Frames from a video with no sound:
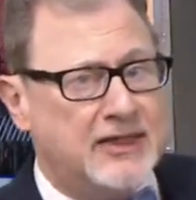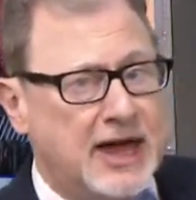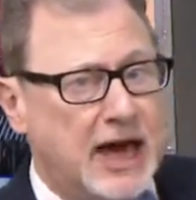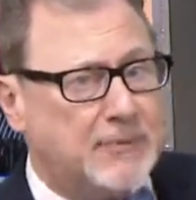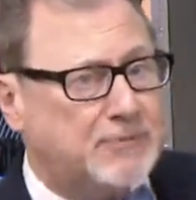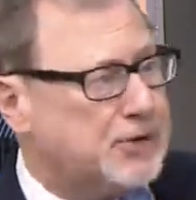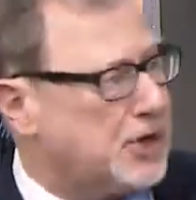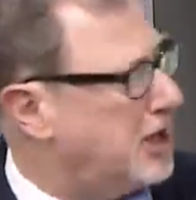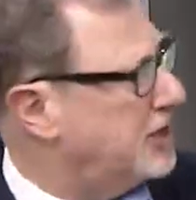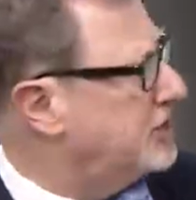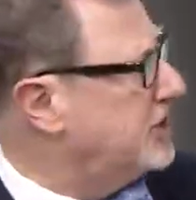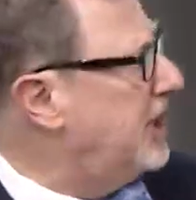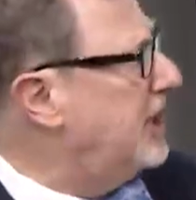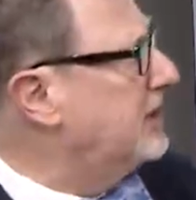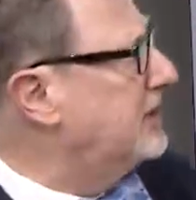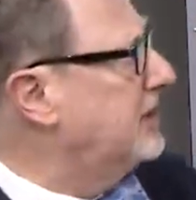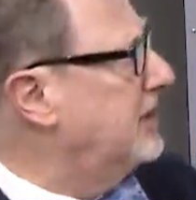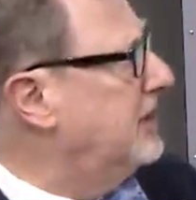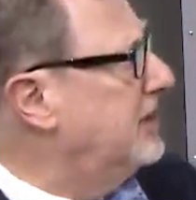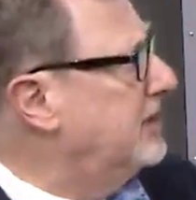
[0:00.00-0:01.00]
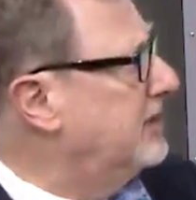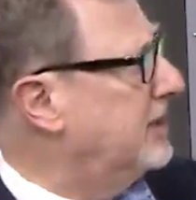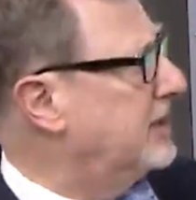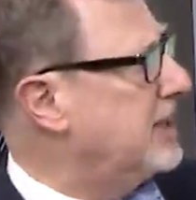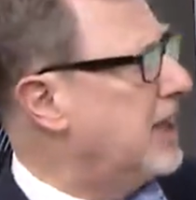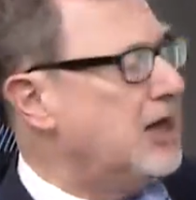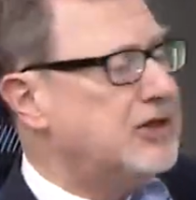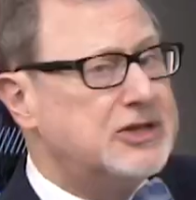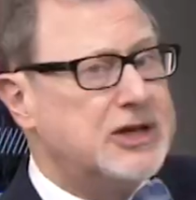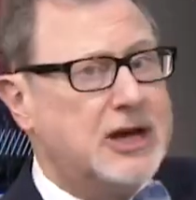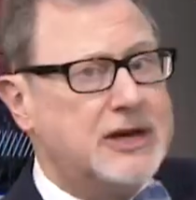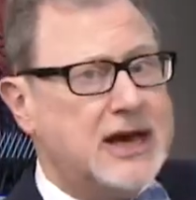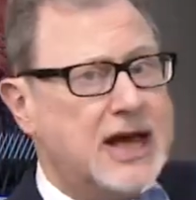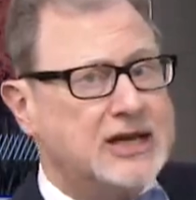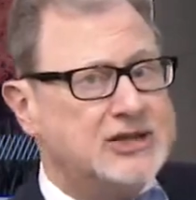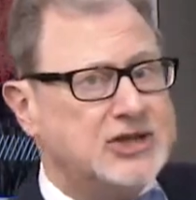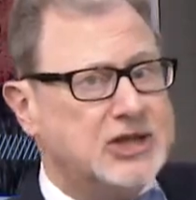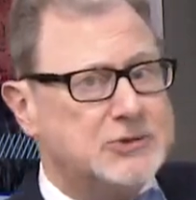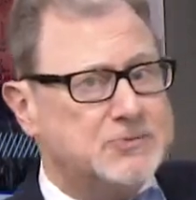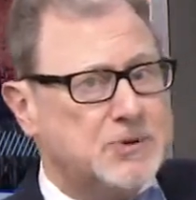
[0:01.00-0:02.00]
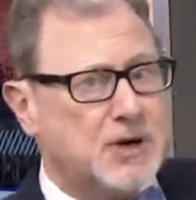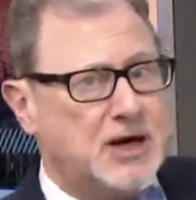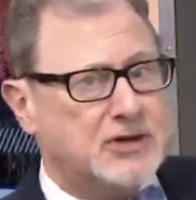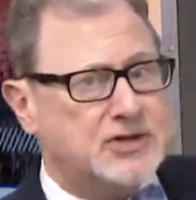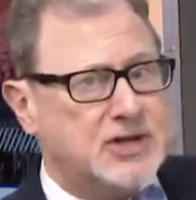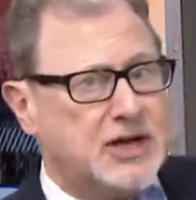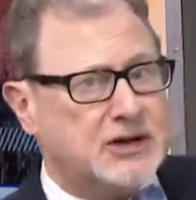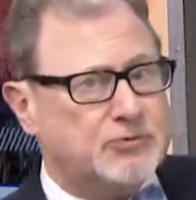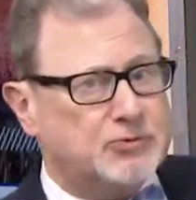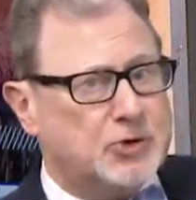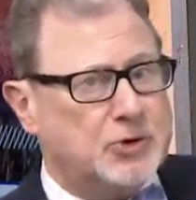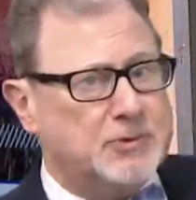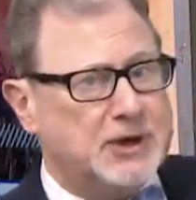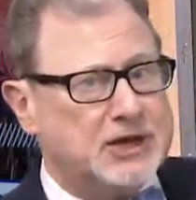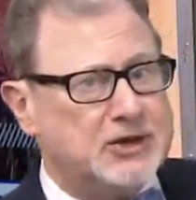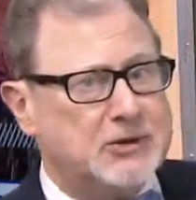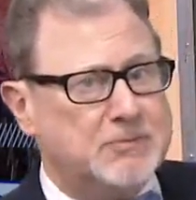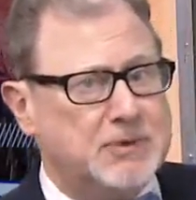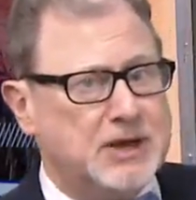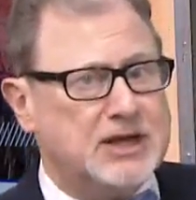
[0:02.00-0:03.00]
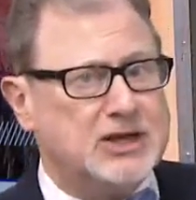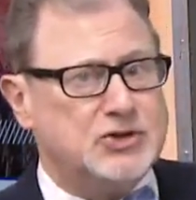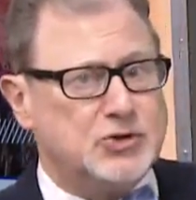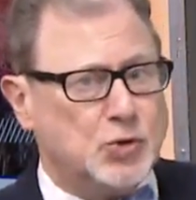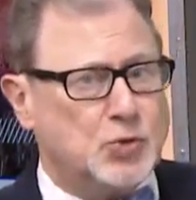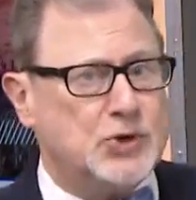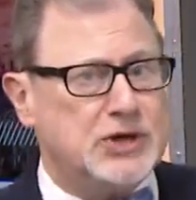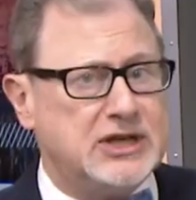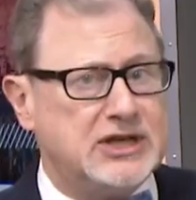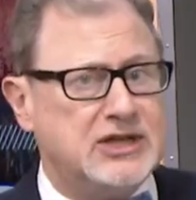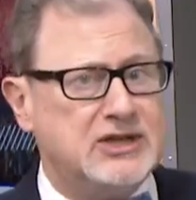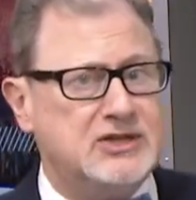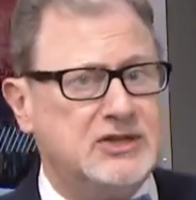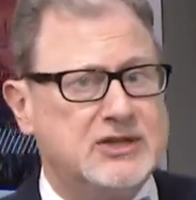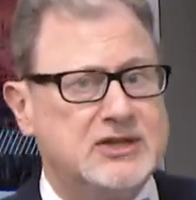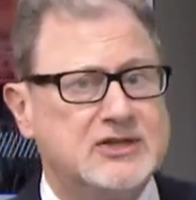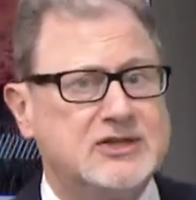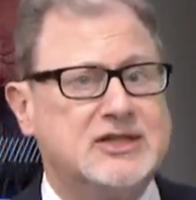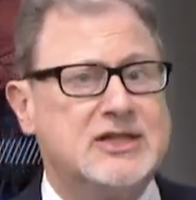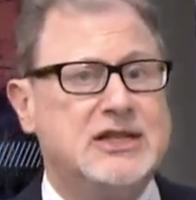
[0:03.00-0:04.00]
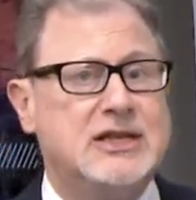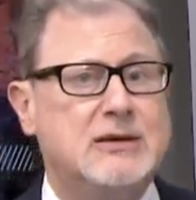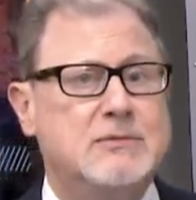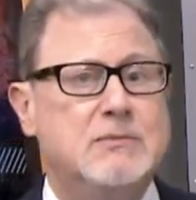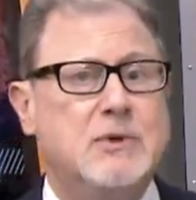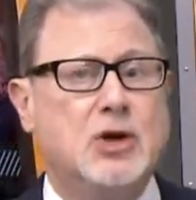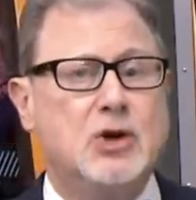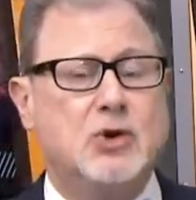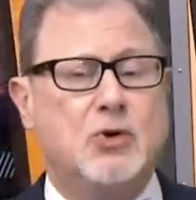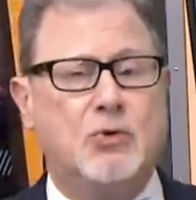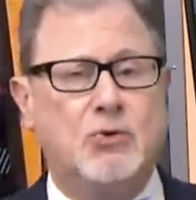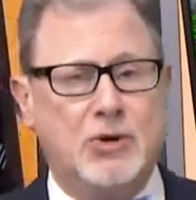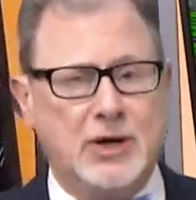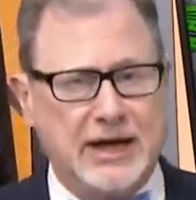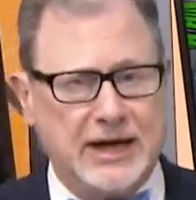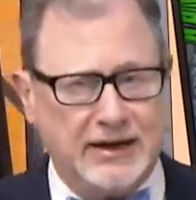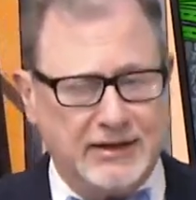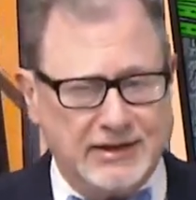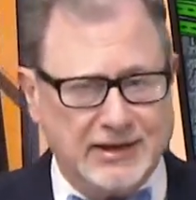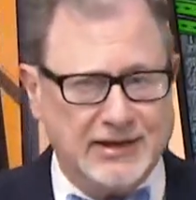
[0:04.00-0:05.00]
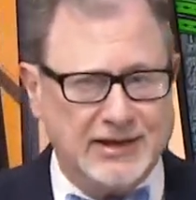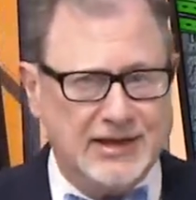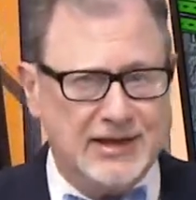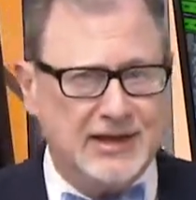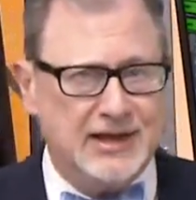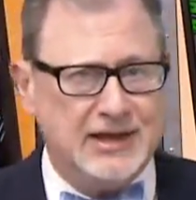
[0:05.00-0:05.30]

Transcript: That project, the Downtown Access Project, will make the big squeeze seem quaint.